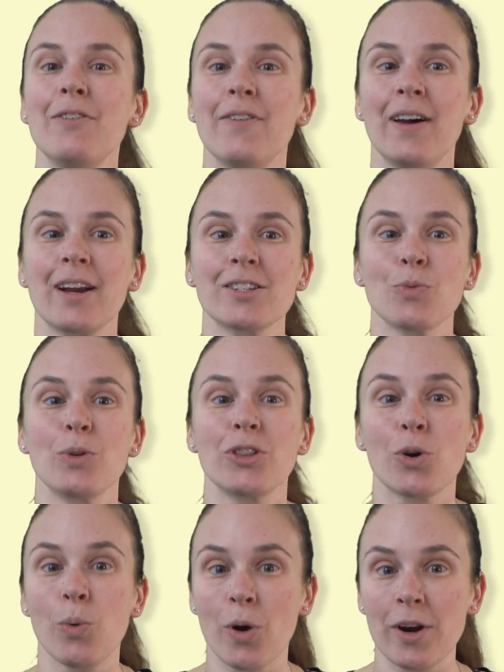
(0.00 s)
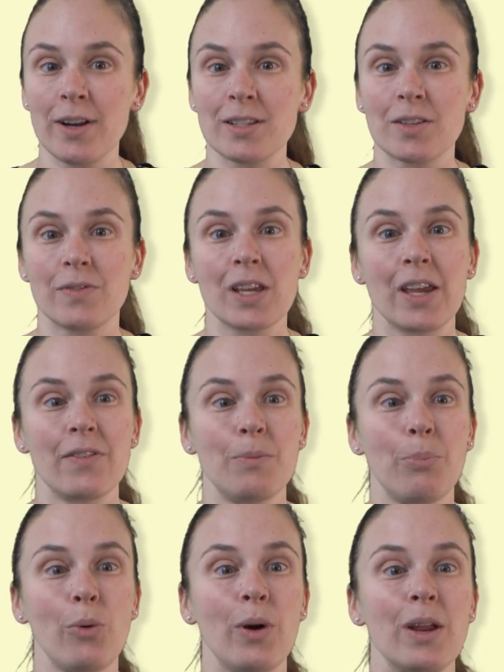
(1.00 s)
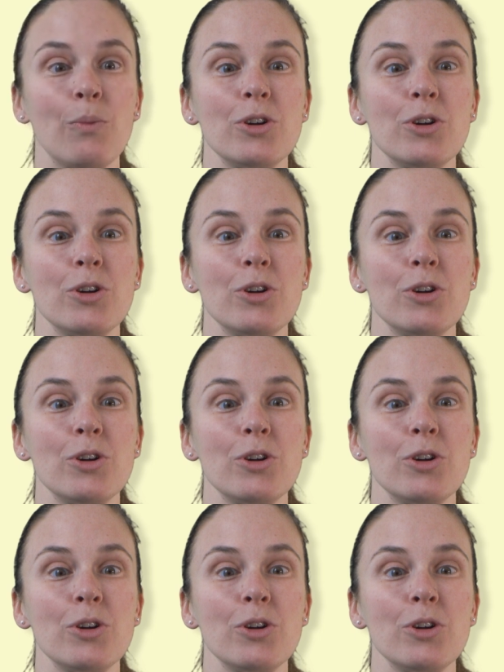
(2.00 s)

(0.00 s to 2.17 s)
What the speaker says: of x with the coordinates of the given point,